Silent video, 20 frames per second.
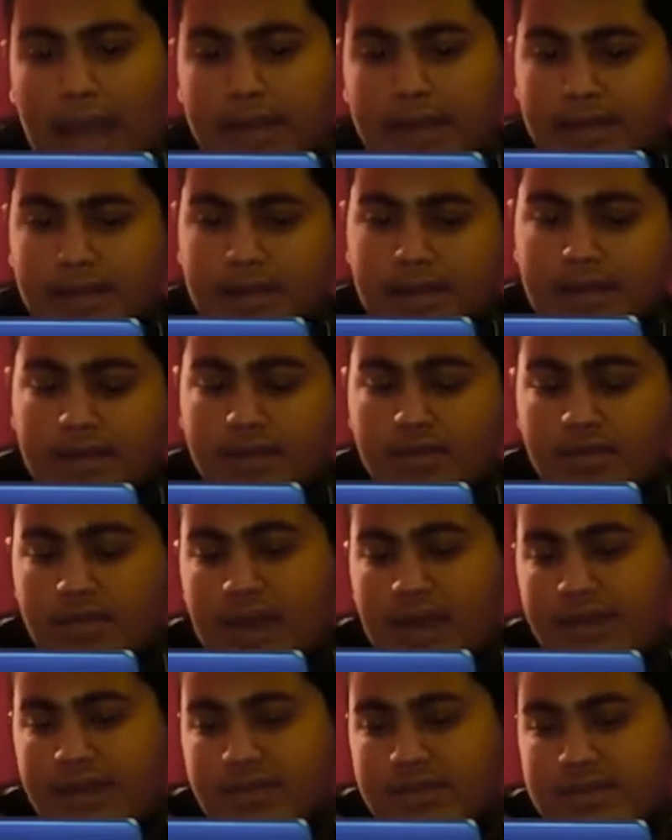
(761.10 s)
And here you
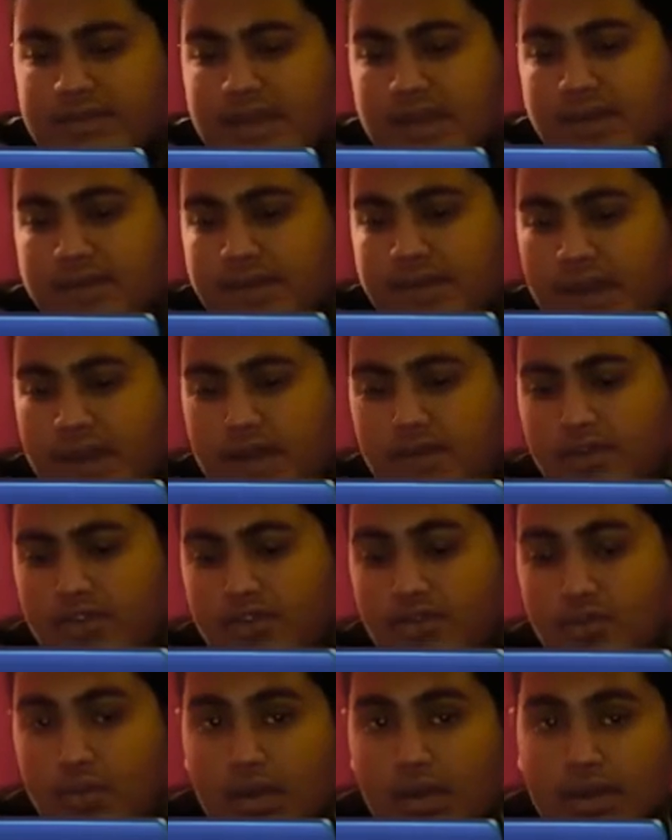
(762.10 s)
get to see a rear
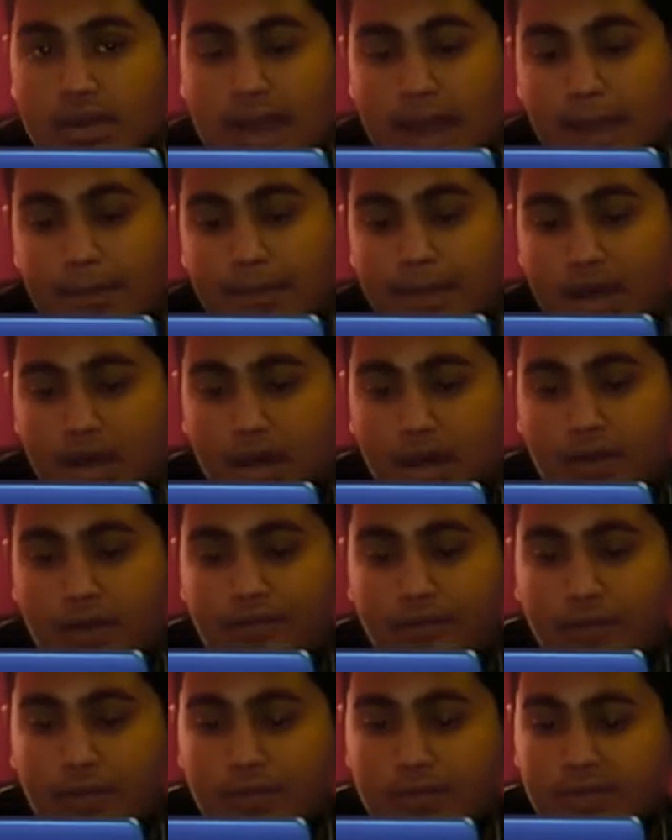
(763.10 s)
dual camera
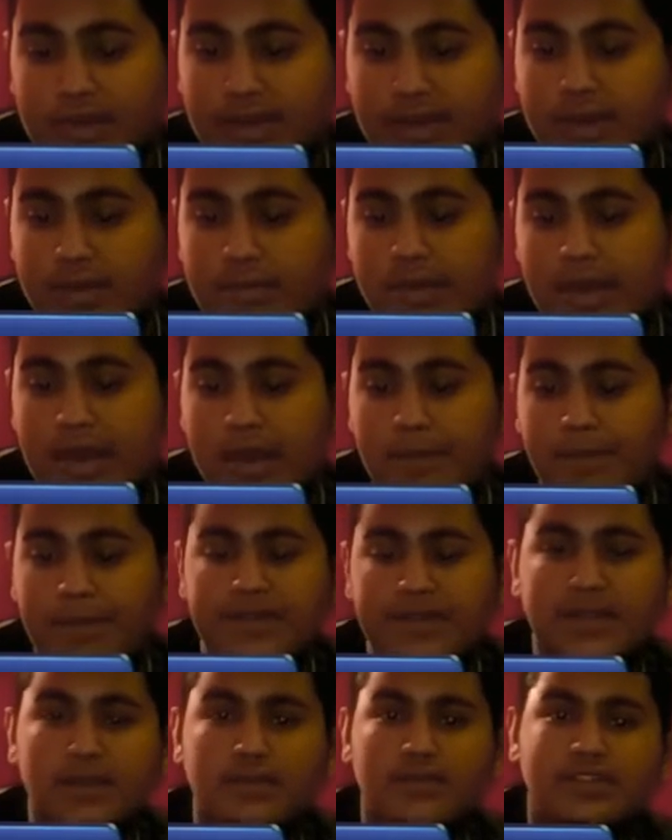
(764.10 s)
of 13
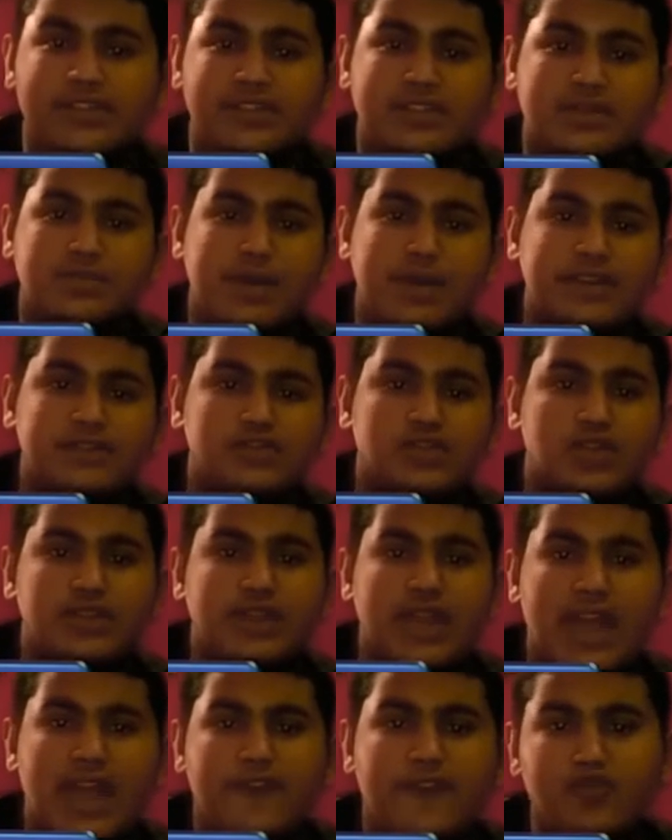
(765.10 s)
megapixel, which is based on
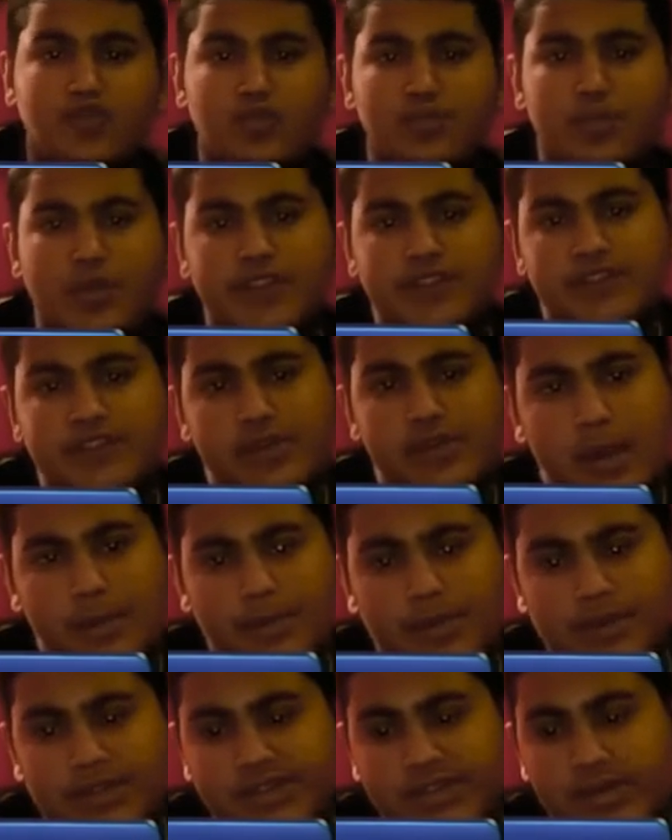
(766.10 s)
the f2.0
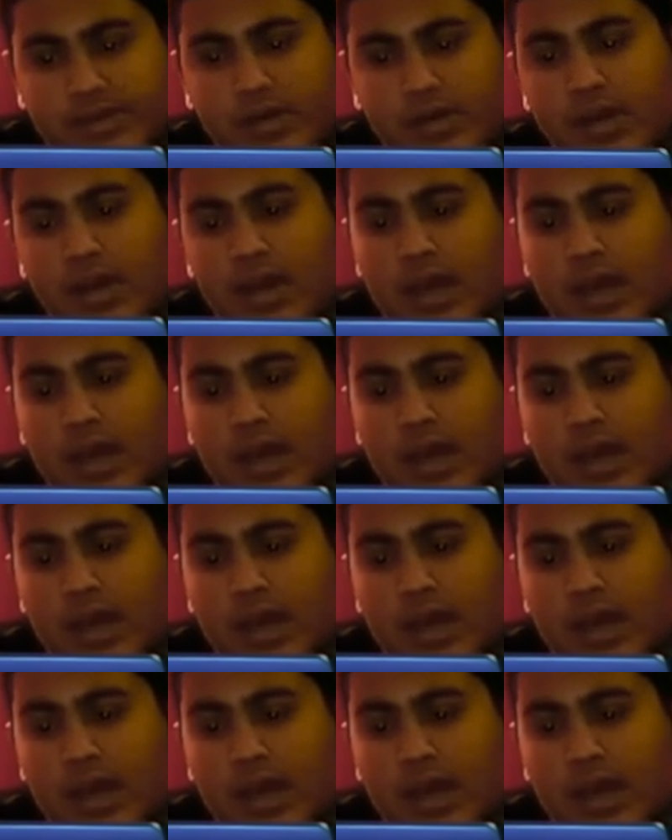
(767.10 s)
aperture,